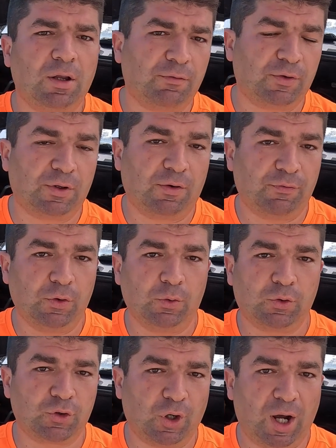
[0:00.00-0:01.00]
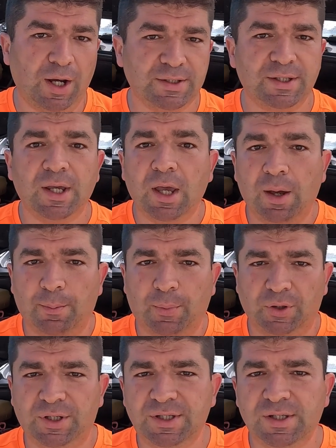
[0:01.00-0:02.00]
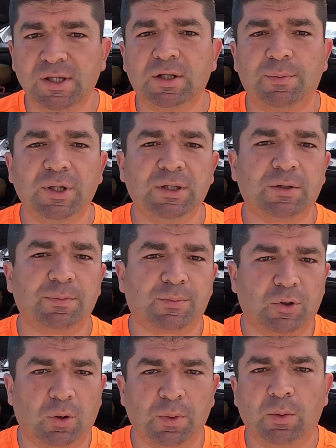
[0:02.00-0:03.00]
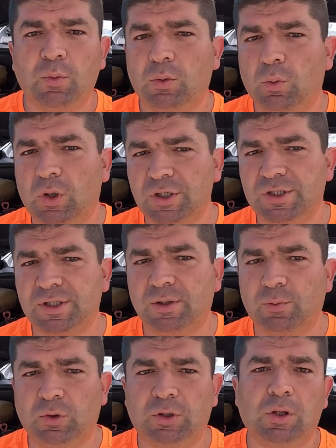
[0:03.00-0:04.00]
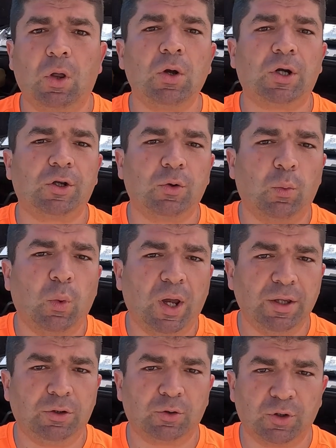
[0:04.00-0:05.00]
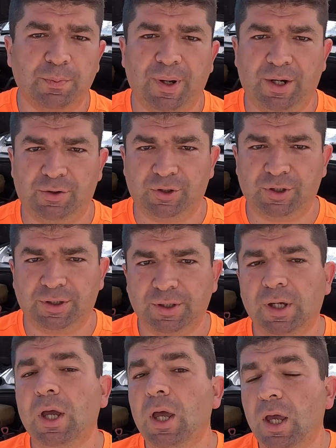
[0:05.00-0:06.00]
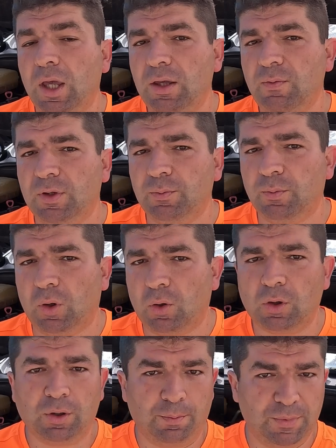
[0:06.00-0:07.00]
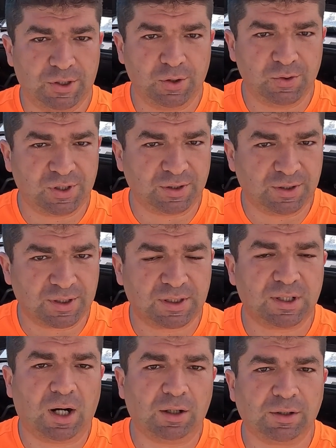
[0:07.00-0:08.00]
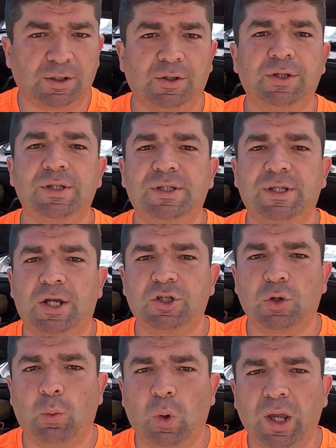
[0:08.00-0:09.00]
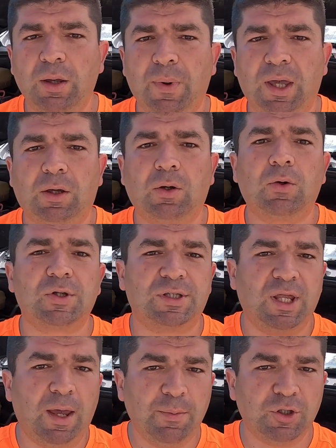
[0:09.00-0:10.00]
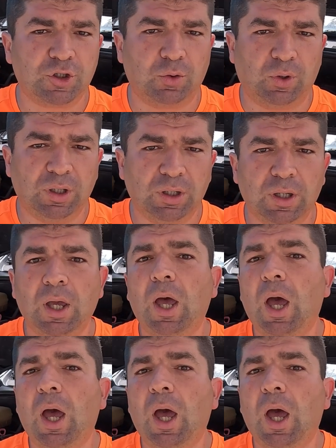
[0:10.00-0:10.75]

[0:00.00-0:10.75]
after a few tries, but this intermittent problem will worsen the longer you wait to repair it. Even more, misusing the starter in such a way may cause damage to it,